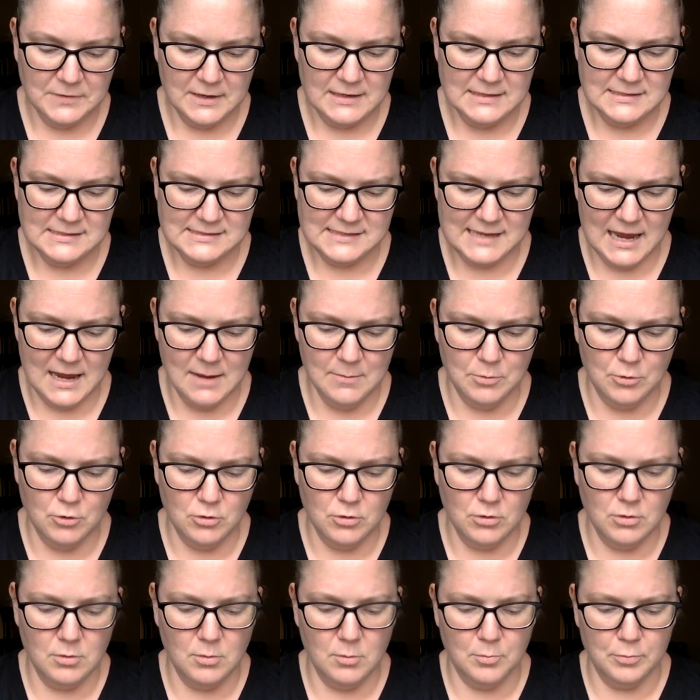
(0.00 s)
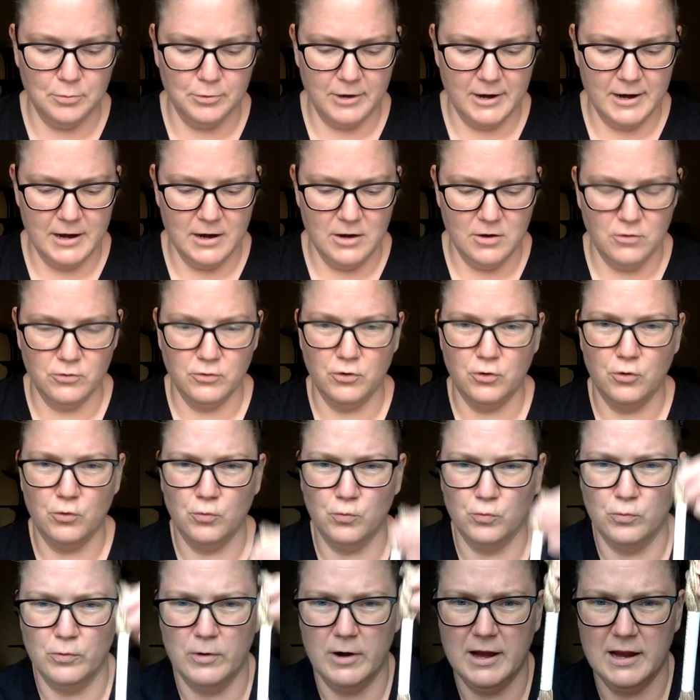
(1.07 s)
sable brown
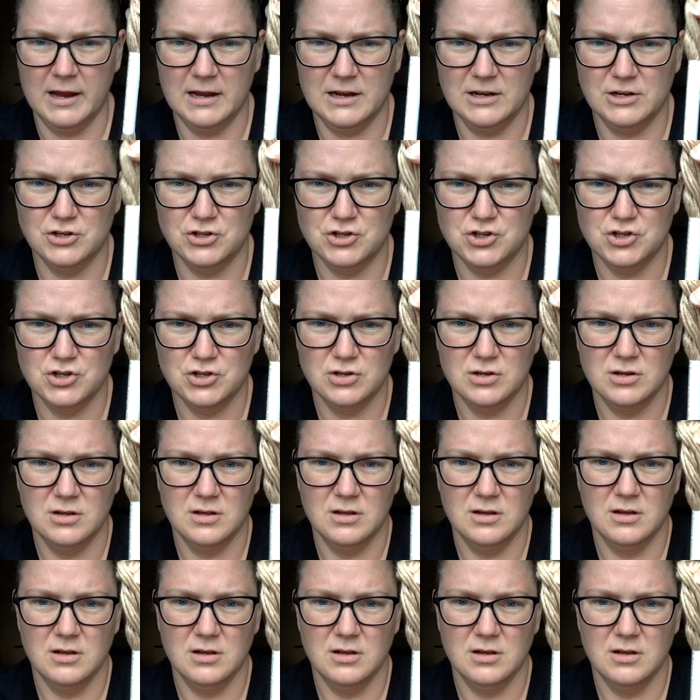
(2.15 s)
range.